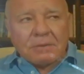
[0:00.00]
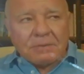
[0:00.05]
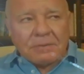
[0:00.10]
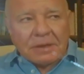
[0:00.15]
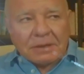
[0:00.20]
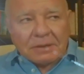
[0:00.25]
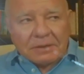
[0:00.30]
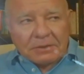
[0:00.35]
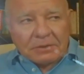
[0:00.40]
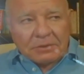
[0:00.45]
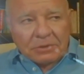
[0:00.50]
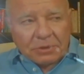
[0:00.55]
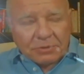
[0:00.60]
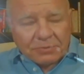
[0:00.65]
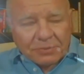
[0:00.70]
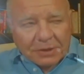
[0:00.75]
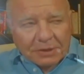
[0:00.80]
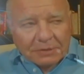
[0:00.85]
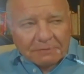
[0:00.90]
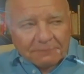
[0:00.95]
Well,
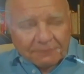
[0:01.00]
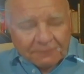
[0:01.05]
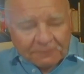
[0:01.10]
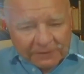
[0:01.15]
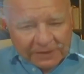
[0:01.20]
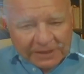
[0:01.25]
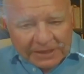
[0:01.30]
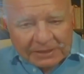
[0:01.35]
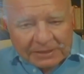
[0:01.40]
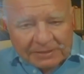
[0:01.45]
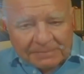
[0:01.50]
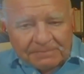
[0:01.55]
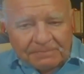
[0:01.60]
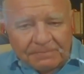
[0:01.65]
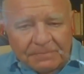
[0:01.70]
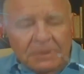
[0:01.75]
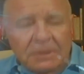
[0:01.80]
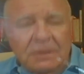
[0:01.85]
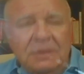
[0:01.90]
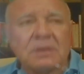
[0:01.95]
you want
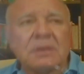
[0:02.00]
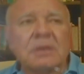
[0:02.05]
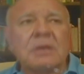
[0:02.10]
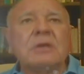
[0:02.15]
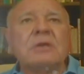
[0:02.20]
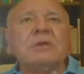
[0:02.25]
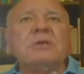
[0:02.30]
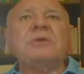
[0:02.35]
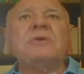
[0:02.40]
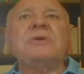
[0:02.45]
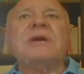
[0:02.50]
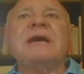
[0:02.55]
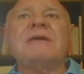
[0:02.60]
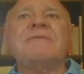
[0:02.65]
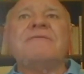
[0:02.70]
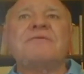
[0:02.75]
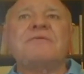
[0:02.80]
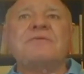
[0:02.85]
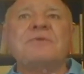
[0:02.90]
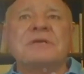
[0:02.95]
freedom, you
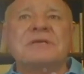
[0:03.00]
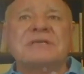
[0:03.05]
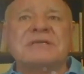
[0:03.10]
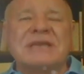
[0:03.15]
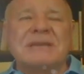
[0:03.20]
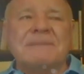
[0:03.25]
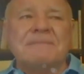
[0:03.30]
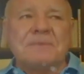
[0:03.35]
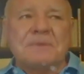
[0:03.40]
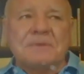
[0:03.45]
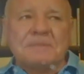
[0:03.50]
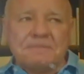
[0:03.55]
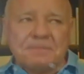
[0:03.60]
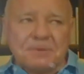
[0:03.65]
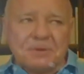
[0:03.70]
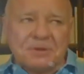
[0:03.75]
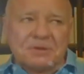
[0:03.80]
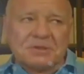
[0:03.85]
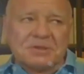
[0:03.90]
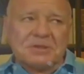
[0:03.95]
have to accept
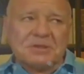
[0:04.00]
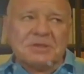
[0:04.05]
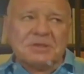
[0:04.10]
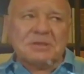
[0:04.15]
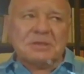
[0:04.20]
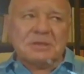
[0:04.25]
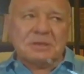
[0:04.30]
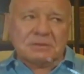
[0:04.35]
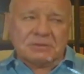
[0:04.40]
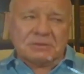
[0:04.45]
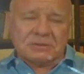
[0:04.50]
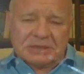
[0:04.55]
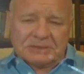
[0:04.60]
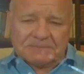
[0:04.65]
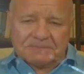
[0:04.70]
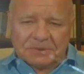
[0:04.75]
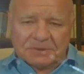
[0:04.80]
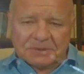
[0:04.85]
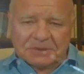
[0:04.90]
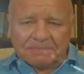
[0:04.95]
personal
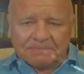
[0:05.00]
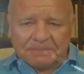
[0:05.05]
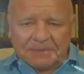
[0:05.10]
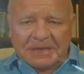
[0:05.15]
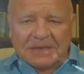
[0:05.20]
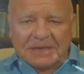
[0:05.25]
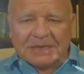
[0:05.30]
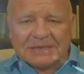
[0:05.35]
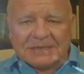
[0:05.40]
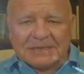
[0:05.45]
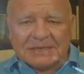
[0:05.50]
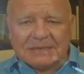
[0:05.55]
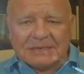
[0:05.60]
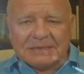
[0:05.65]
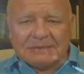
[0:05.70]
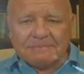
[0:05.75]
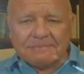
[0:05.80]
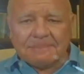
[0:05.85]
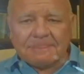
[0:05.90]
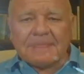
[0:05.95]

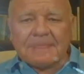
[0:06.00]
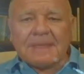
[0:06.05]
responsibility.